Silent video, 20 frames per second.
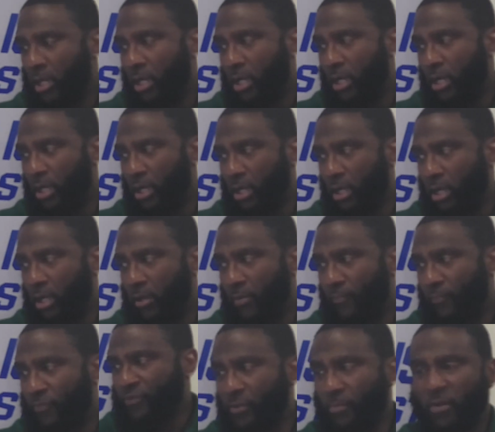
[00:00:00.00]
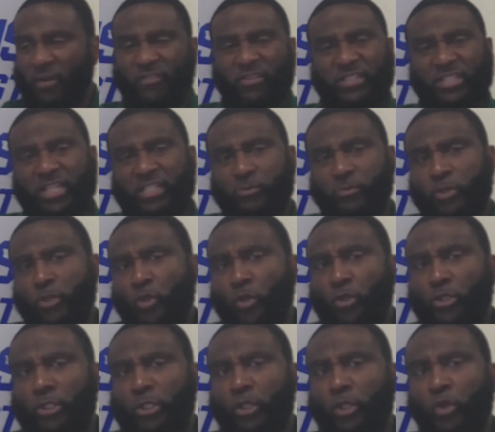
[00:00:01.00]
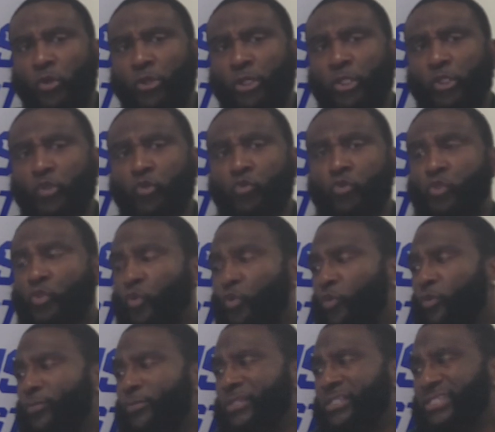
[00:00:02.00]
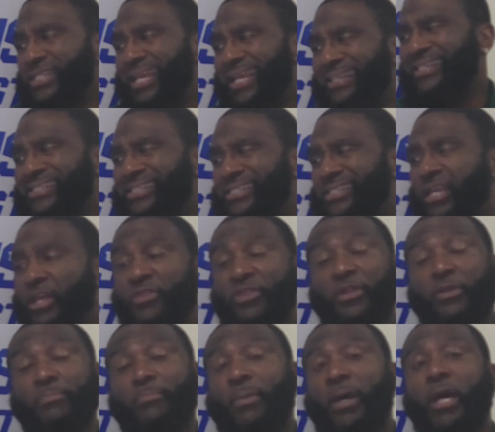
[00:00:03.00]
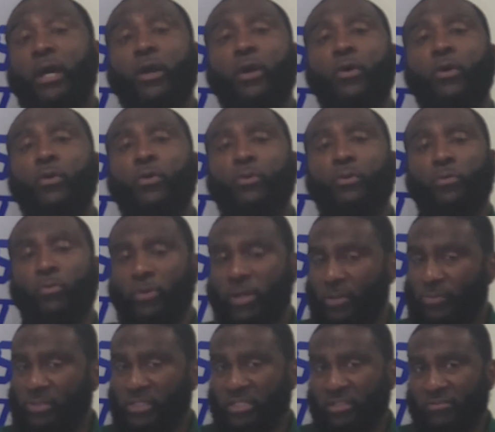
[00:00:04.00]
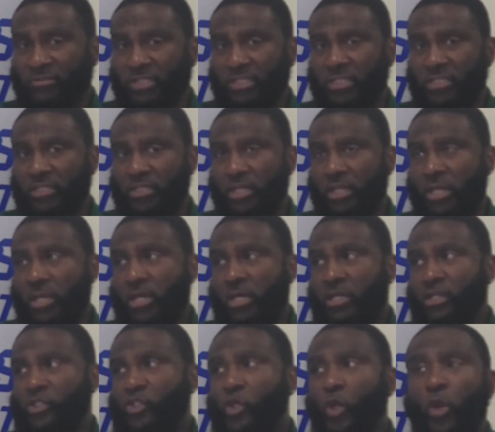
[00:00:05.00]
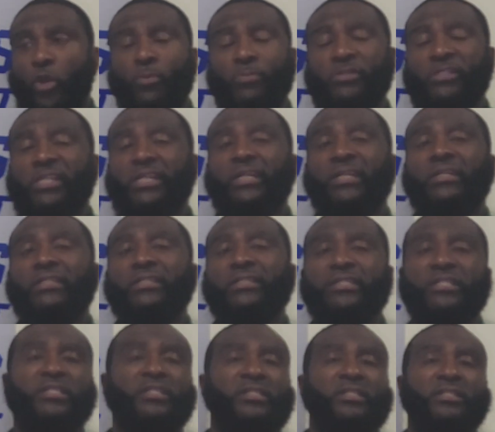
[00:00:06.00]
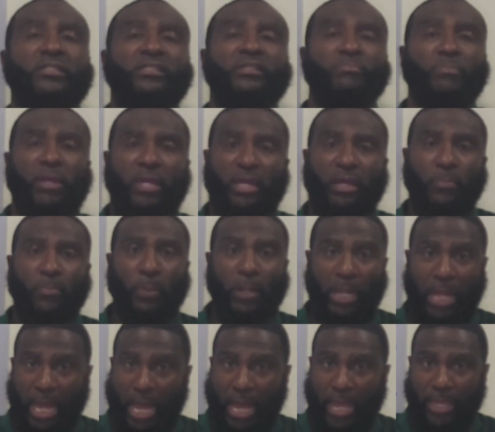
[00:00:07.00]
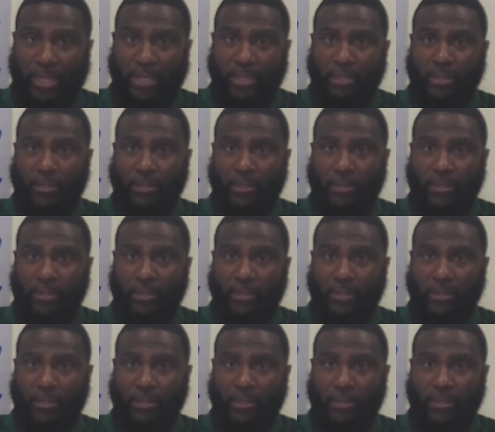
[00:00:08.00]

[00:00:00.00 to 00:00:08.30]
Some other things where you only could go to YouTube is like Southern Belle web series. Terms and conditions may apply.